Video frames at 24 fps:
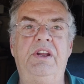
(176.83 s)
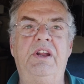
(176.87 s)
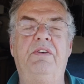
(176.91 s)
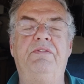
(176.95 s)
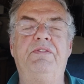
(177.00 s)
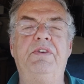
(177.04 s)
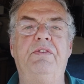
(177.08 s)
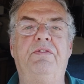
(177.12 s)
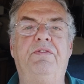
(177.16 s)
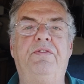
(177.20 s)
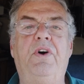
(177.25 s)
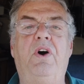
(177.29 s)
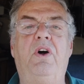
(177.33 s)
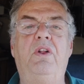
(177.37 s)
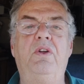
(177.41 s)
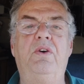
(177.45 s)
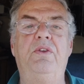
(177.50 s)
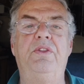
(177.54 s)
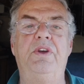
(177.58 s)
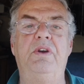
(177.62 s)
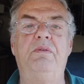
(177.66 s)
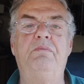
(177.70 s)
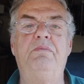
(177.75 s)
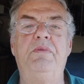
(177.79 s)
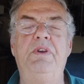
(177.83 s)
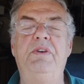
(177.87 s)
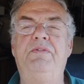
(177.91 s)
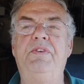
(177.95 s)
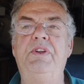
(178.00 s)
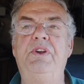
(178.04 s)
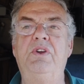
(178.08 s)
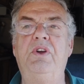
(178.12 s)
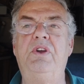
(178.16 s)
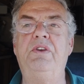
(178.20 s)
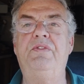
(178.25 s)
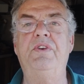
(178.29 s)
Now, if you follow them,
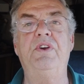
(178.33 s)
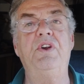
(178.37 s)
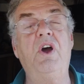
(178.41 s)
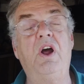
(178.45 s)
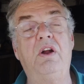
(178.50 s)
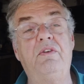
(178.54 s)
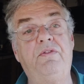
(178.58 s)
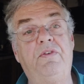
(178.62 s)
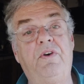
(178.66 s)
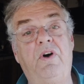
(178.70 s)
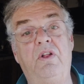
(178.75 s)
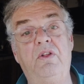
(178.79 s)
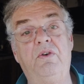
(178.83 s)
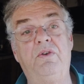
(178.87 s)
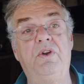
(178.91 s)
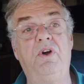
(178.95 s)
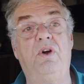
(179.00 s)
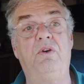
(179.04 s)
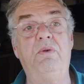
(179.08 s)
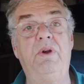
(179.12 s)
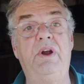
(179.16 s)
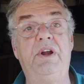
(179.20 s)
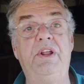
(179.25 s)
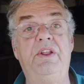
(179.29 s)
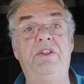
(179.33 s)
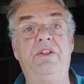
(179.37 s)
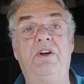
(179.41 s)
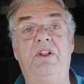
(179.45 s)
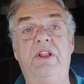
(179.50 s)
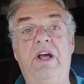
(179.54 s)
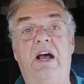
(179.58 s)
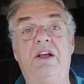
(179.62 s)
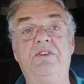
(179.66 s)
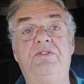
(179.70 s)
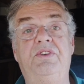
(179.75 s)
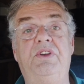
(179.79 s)
if you're not followed already,
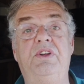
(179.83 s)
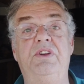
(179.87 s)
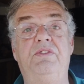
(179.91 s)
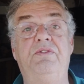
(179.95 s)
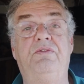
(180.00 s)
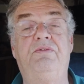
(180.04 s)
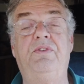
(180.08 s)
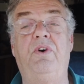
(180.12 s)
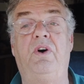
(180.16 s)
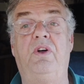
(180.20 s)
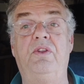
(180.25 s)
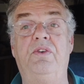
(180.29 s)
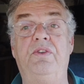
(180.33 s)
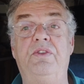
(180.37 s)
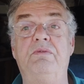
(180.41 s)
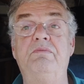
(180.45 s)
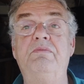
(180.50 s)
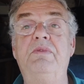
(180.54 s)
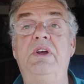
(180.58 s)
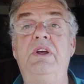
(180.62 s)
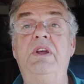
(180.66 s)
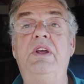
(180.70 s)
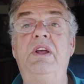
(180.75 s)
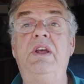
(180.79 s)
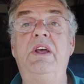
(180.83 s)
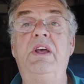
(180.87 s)
they'll ask you to follow them.